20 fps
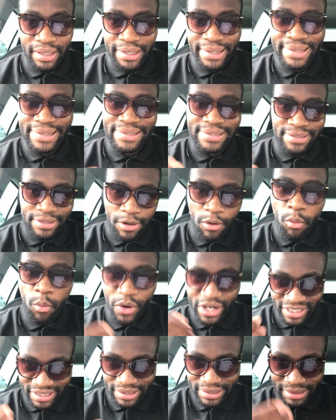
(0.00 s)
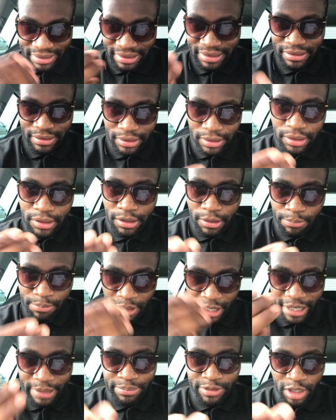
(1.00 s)
is West's
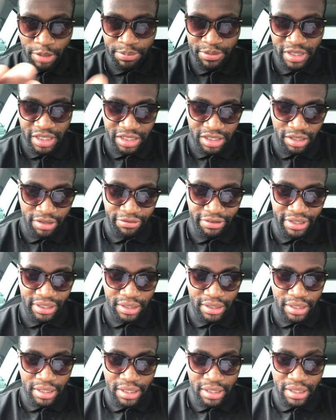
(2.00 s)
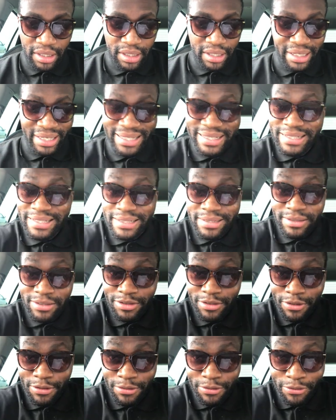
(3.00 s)
interpretation of it. He's
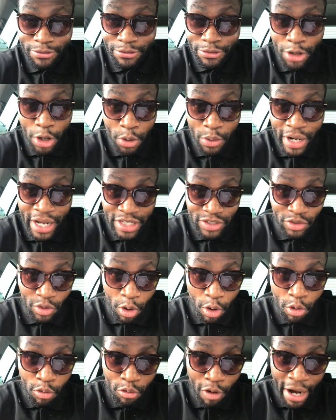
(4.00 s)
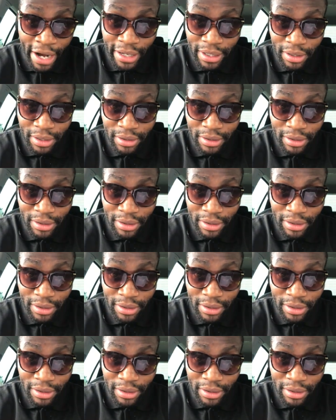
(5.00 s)
no less alt-right,